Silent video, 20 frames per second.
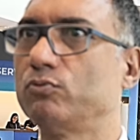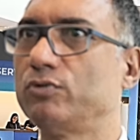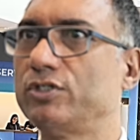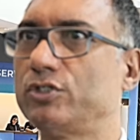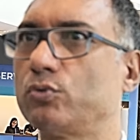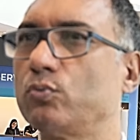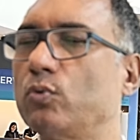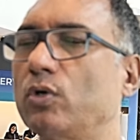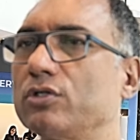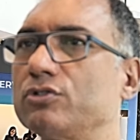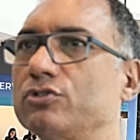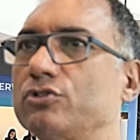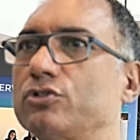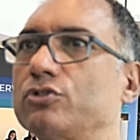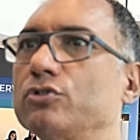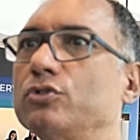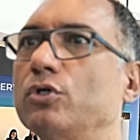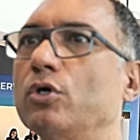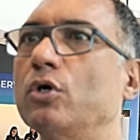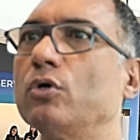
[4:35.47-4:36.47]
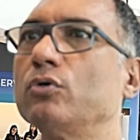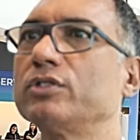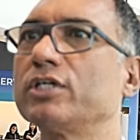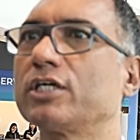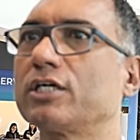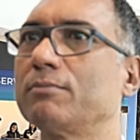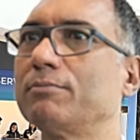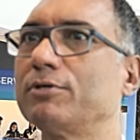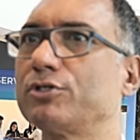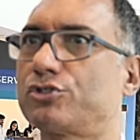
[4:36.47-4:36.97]
which wants to know
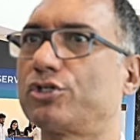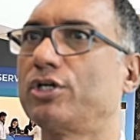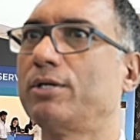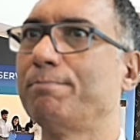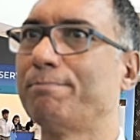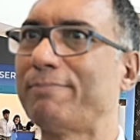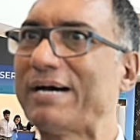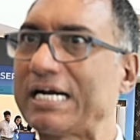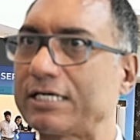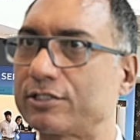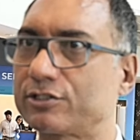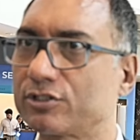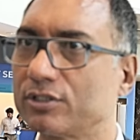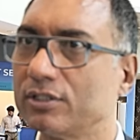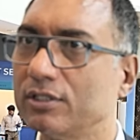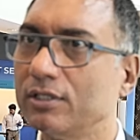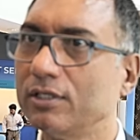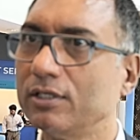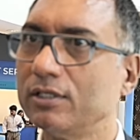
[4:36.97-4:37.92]
the commercial impact